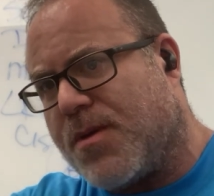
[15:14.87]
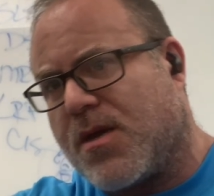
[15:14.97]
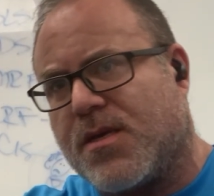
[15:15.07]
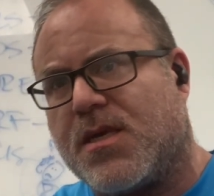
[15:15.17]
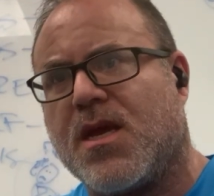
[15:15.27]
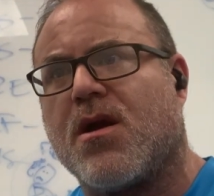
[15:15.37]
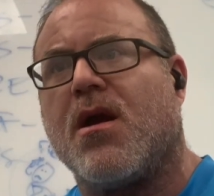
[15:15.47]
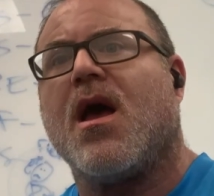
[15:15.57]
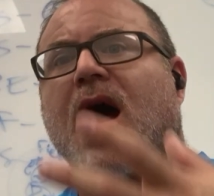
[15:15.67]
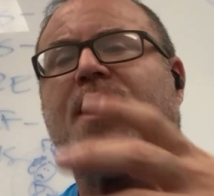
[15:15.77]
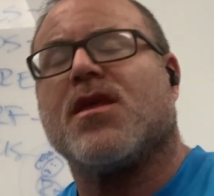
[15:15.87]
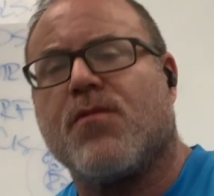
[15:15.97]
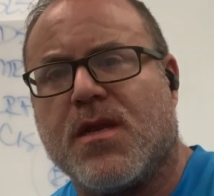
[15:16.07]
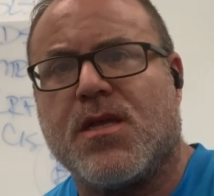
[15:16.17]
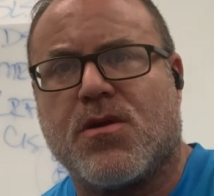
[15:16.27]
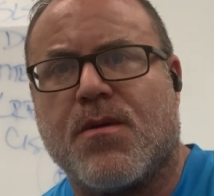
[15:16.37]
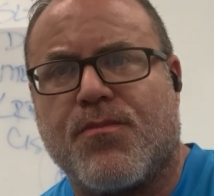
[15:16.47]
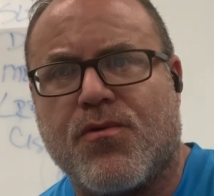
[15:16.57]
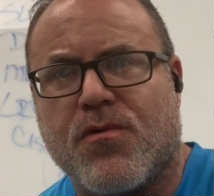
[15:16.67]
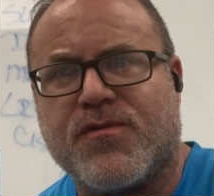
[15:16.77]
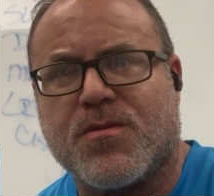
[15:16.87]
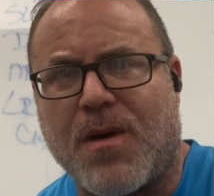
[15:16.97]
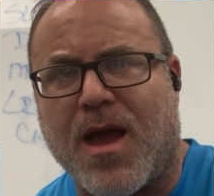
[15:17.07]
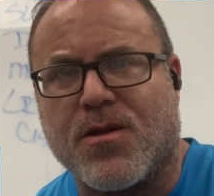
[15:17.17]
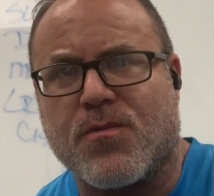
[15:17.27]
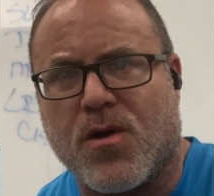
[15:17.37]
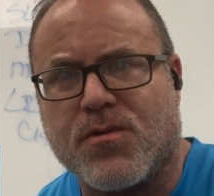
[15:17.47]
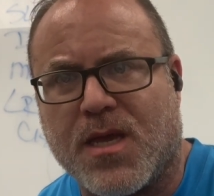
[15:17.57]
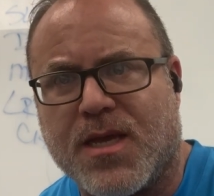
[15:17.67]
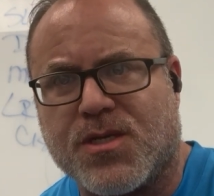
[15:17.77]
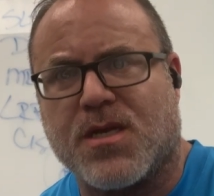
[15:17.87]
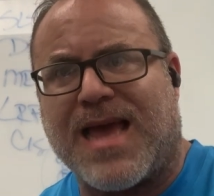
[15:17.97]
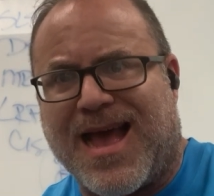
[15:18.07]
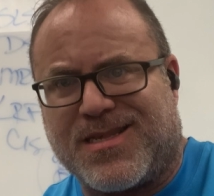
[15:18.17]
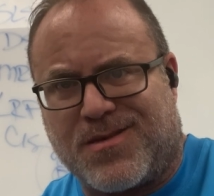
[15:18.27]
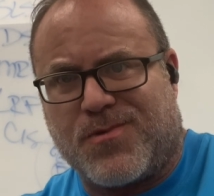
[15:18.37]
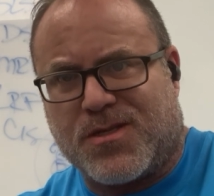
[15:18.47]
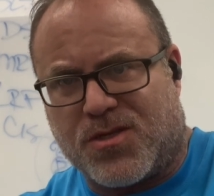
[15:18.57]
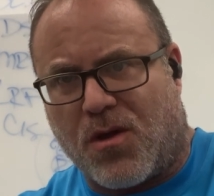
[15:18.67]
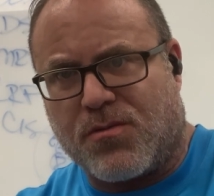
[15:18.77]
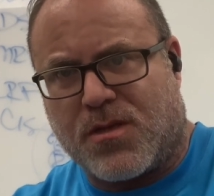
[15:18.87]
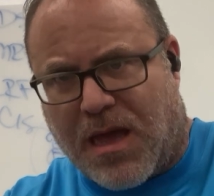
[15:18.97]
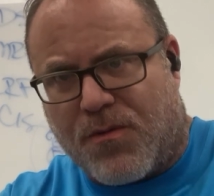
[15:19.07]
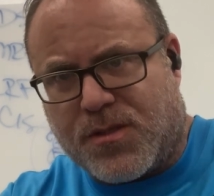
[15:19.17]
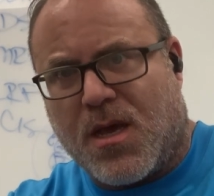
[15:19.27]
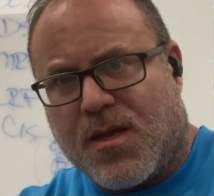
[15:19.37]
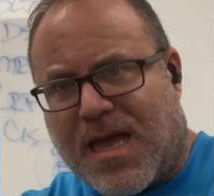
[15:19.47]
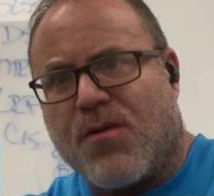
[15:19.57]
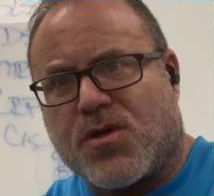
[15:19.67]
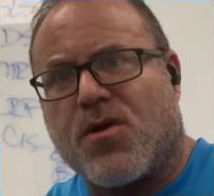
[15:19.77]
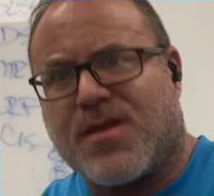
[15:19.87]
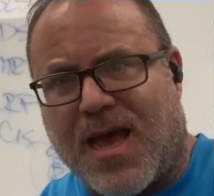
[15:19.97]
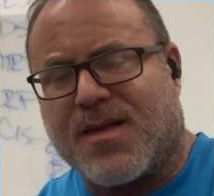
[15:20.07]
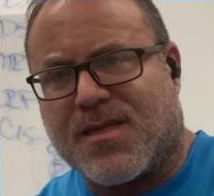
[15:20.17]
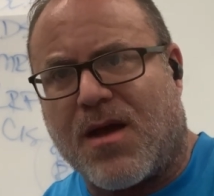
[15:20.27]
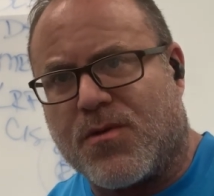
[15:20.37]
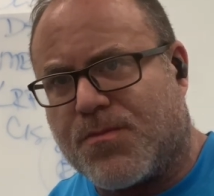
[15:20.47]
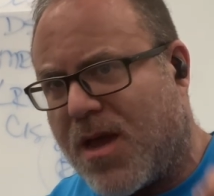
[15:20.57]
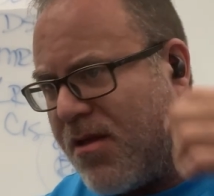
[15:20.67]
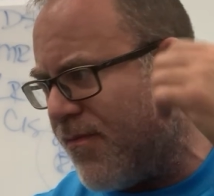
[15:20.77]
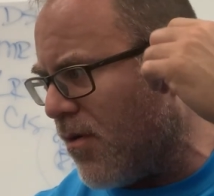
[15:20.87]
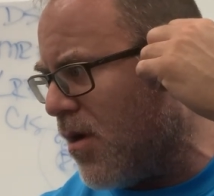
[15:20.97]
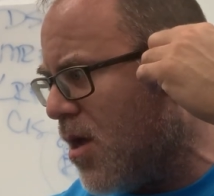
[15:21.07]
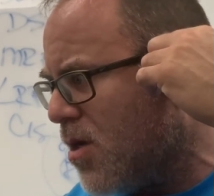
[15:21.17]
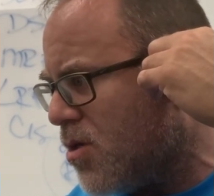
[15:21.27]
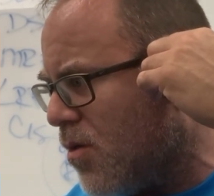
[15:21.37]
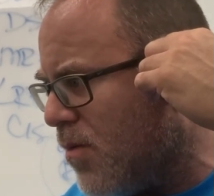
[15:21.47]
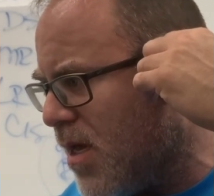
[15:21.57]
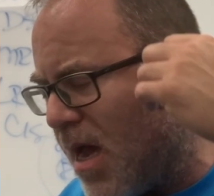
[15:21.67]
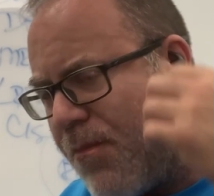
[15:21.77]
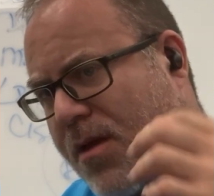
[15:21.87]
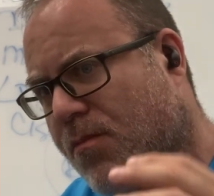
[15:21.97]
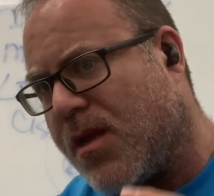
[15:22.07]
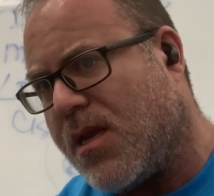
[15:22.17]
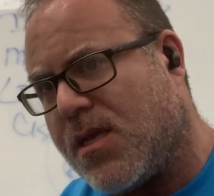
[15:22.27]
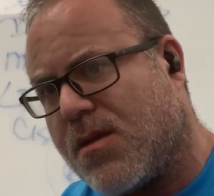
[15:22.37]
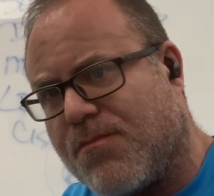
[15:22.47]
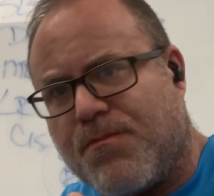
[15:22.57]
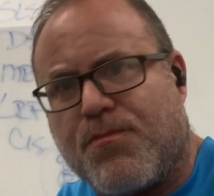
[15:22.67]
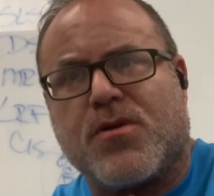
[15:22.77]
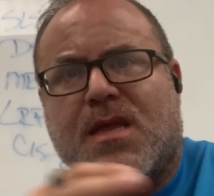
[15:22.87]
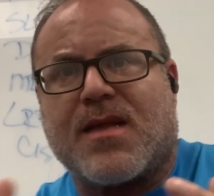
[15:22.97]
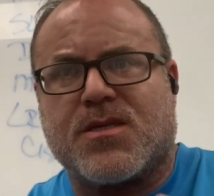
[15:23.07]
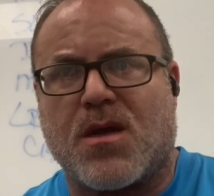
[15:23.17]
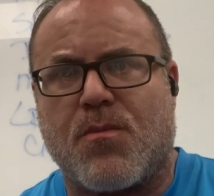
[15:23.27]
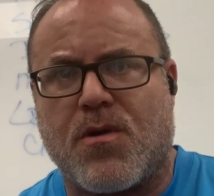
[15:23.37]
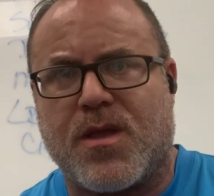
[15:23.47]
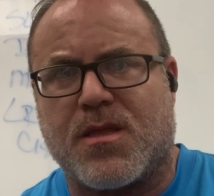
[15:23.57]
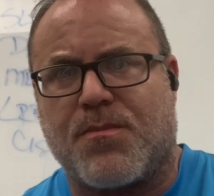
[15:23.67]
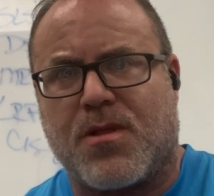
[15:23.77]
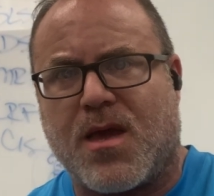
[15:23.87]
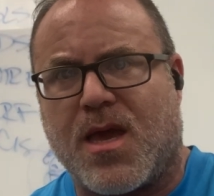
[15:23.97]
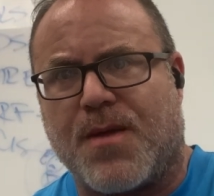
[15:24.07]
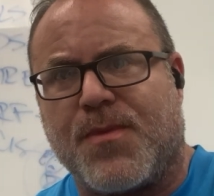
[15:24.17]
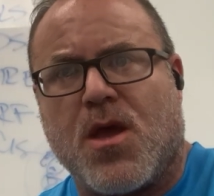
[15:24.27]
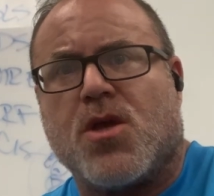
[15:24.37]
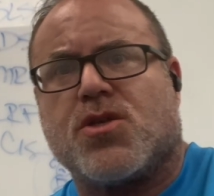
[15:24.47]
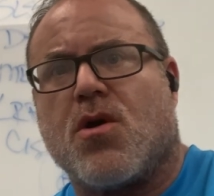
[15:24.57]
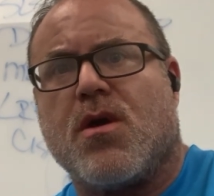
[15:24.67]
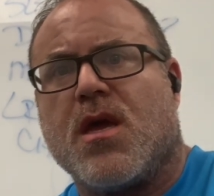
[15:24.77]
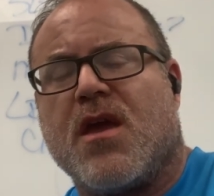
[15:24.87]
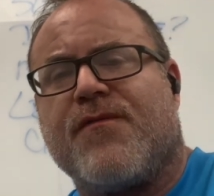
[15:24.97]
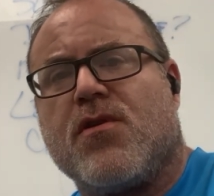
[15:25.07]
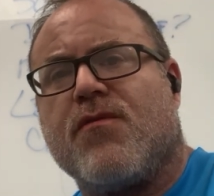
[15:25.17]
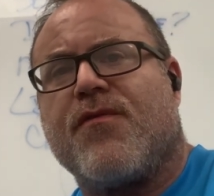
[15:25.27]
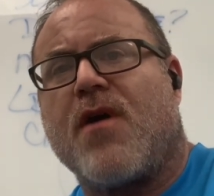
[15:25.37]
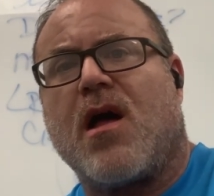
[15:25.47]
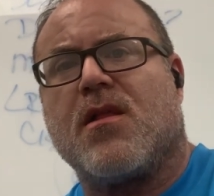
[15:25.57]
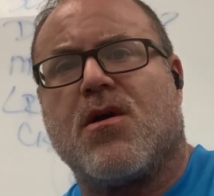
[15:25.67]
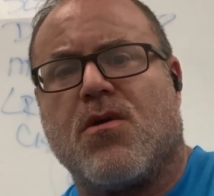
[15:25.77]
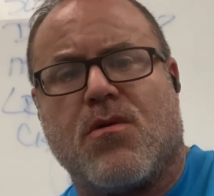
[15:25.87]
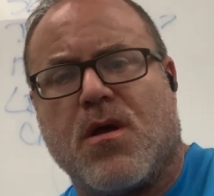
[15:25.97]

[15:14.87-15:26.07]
Because here I think we need to improve spinal rotation as a result. That was our test. That was painful, so we need to put that somewhere in the plan. So if you follow